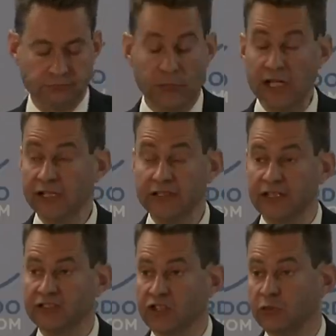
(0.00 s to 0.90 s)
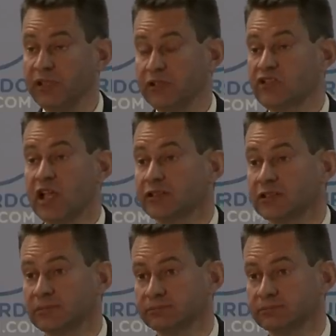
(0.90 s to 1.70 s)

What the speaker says: My ideas could be rejected.